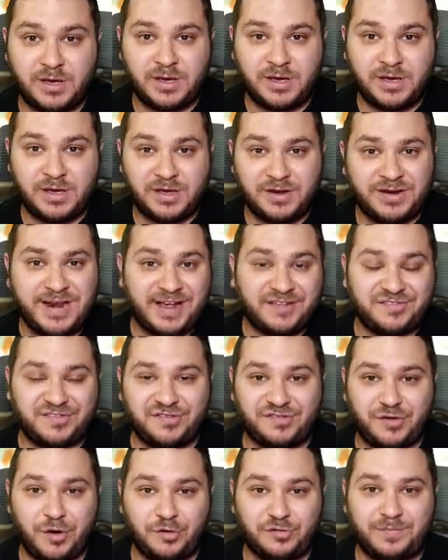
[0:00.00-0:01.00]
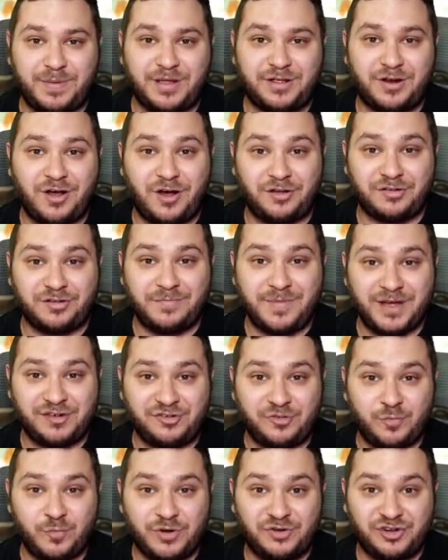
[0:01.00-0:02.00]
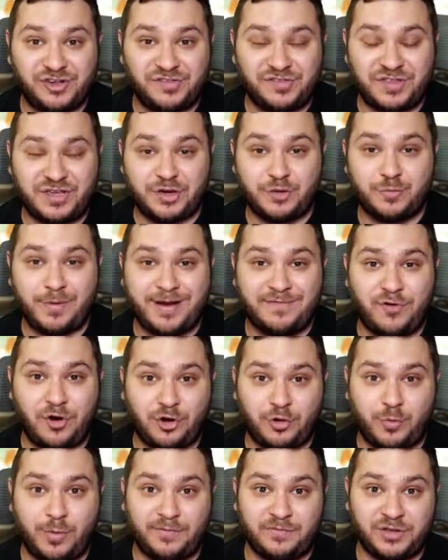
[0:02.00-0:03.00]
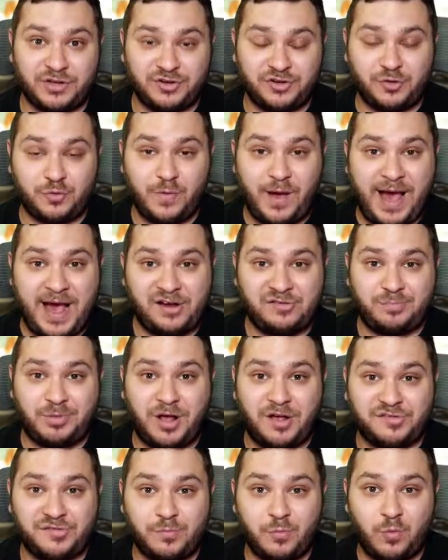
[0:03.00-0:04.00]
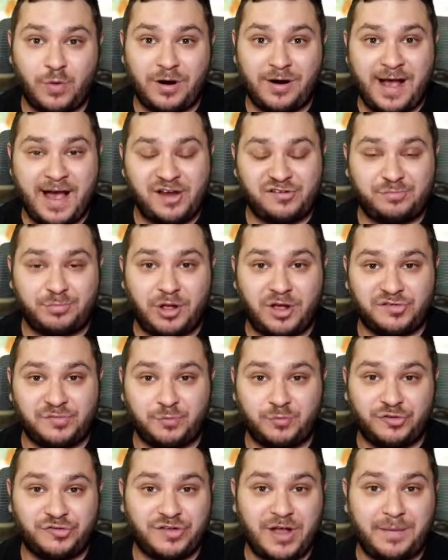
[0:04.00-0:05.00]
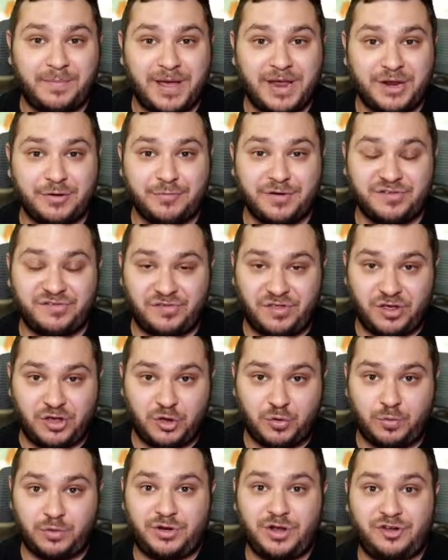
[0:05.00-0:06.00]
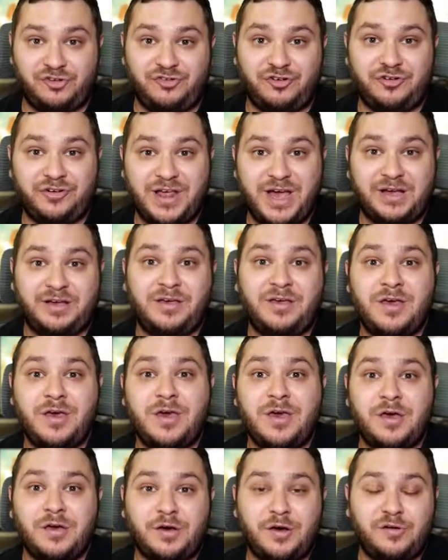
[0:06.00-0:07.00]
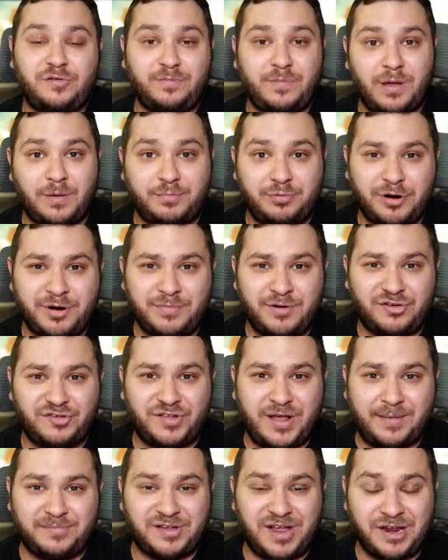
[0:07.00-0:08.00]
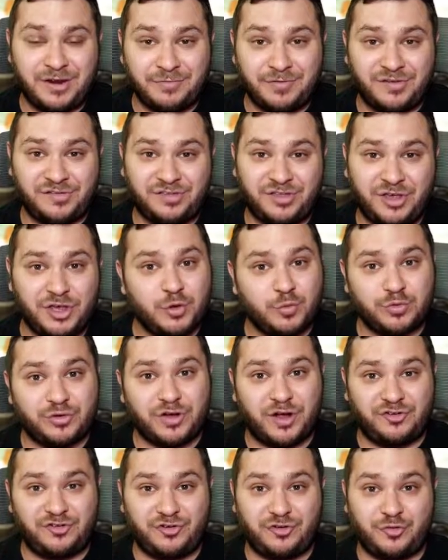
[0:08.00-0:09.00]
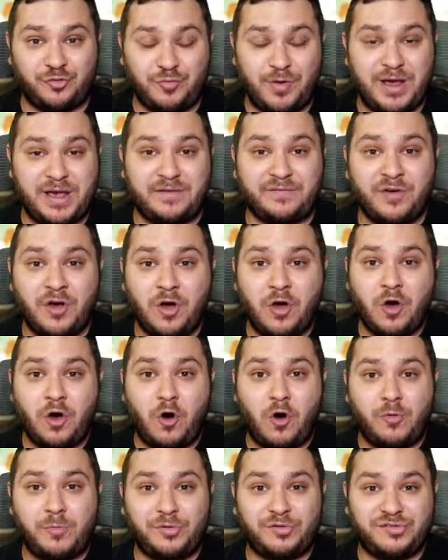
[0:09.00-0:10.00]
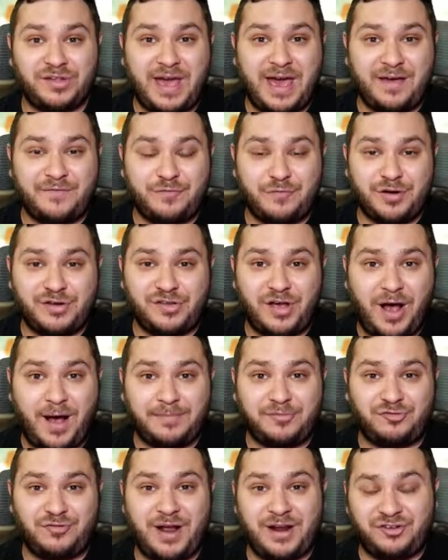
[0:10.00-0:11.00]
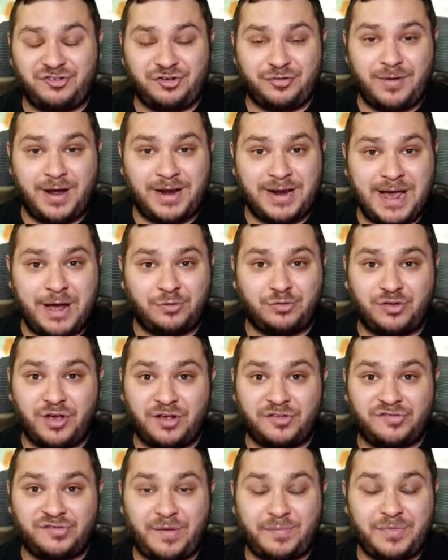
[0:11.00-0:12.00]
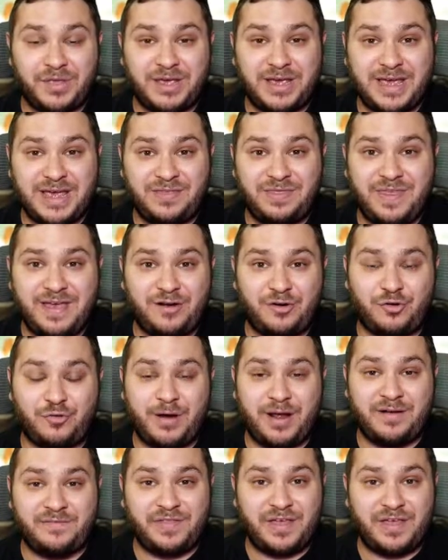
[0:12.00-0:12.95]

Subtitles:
Next is Ghost Bell in Haunted Mansion, which is the graveyard equivalent to Ash Blossom, where Ash Blossom would stop any reason that you would touch your deck. Ghost Bell pretty much stops any reason that you would touch your grave. Almost every top strategy right now does something in their grave that